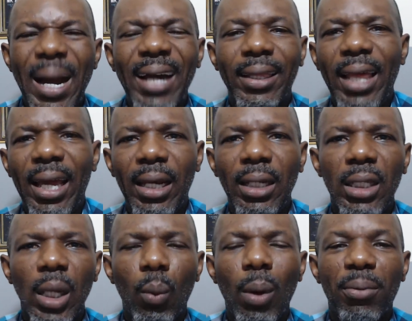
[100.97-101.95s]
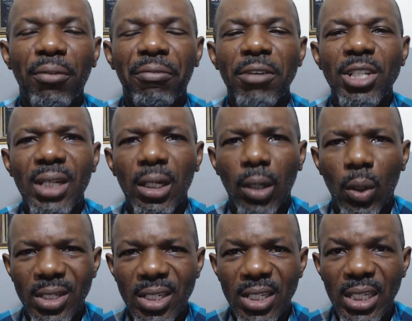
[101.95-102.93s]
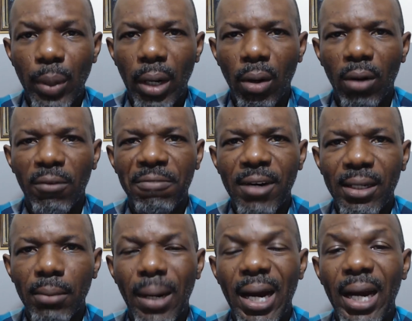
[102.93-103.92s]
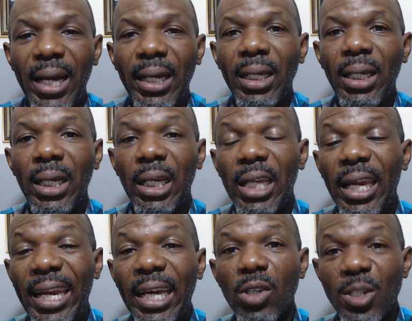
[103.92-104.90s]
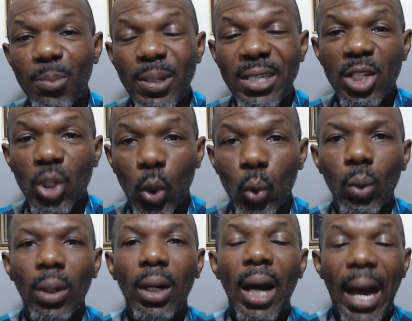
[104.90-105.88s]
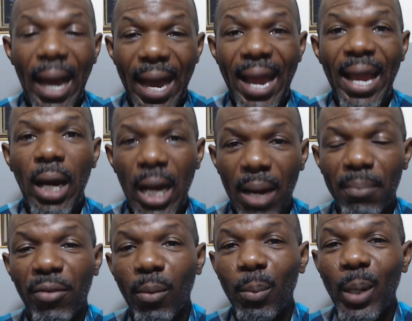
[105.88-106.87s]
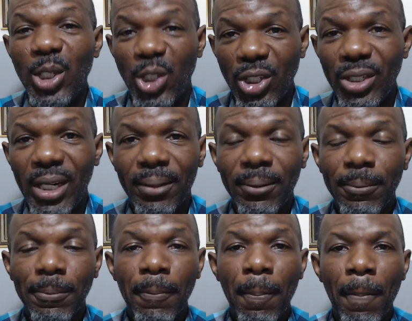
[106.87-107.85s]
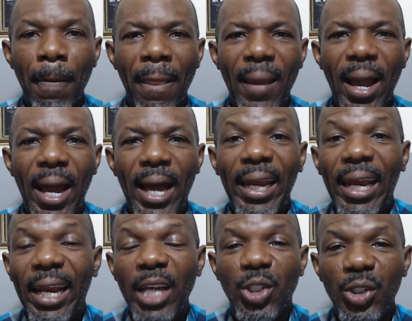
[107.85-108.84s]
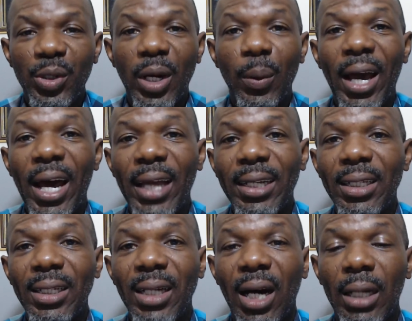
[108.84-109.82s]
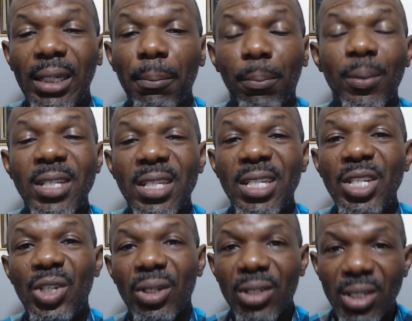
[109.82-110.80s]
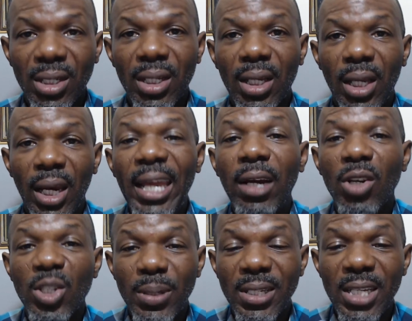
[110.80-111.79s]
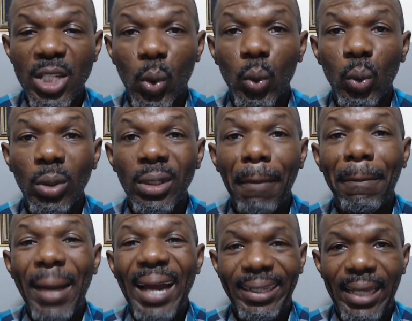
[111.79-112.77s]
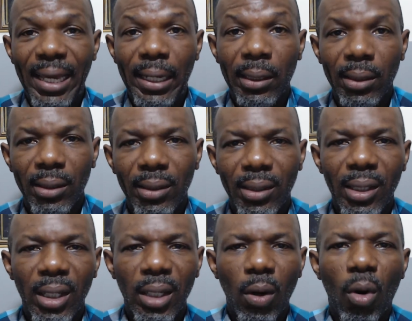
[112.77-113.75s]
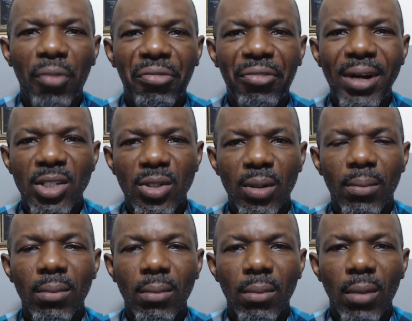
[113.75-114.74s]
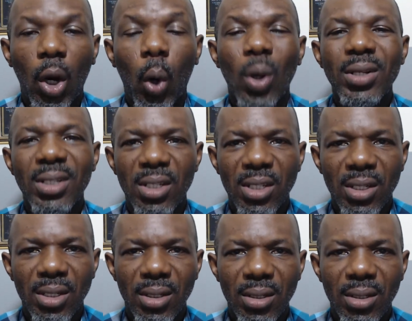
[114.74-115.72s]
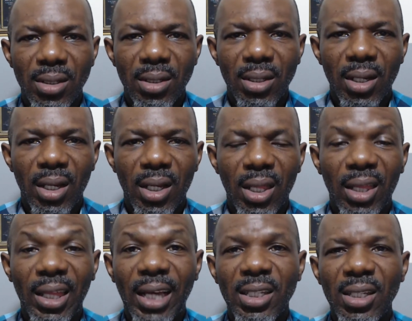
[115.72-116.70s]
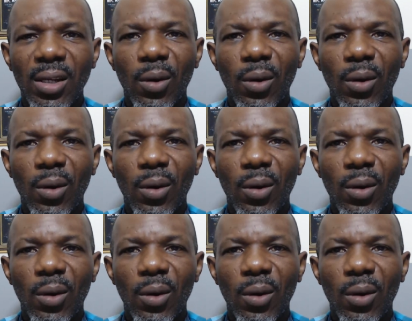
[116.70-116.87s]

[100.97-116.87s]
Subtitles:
then there were professional courses that were offered by the Lagos Business School. I am from Nigeria, and in Nigeria we had the prestigious Lagos Business School back then offered some courses that